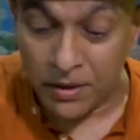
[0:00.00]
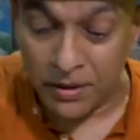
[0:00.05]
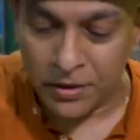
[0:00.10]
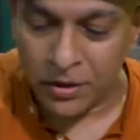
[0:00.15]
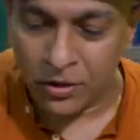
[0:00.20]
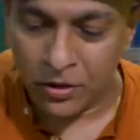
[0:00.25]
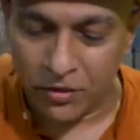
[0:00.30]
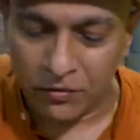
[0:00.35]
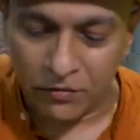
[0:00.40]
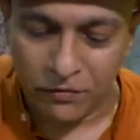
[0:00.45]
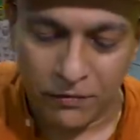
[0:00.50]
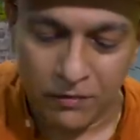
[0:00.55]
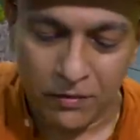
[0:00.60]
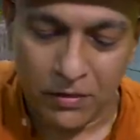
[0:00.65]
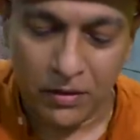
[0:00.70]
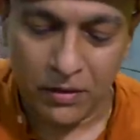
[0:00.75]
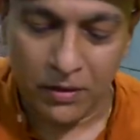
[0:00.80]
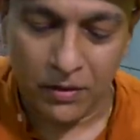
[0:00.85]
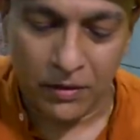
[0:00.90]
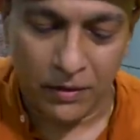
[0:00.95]
plenty of
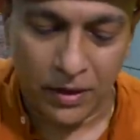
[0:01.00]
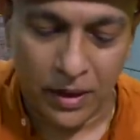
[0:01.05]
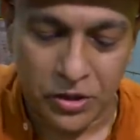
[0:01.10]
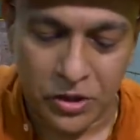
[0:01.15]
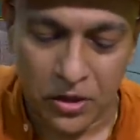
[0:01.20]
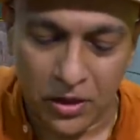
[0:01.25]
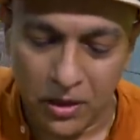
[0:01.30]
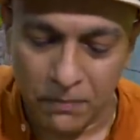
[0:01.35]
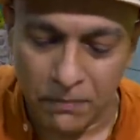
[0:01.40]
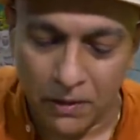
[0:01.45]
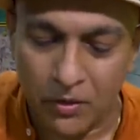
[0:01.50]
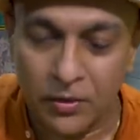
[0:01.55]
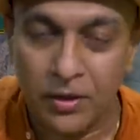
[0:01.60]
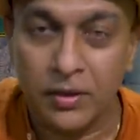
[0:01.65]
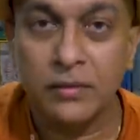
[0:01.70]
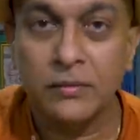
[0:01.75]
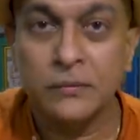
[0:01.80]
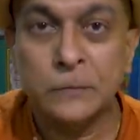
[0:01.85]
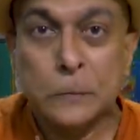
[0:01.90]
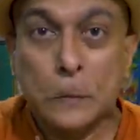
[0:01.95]
red chili
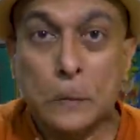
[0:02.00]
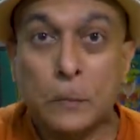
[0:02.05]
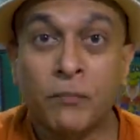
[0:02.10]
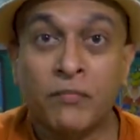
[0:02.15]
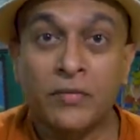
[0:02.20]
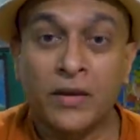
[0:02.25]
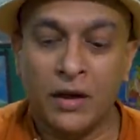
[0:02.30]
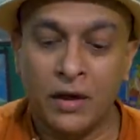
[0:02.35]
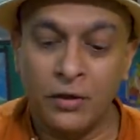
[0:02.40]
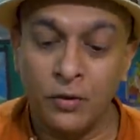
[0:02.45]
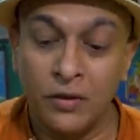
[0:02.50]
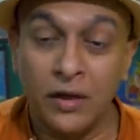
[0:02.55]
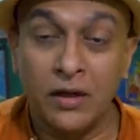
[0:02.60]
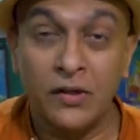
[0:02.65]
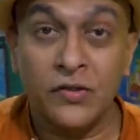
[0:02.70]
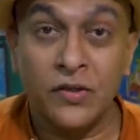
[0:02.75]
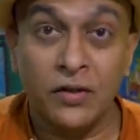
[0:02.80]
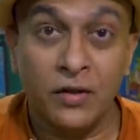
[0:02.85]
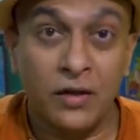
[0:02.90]
powder, and you can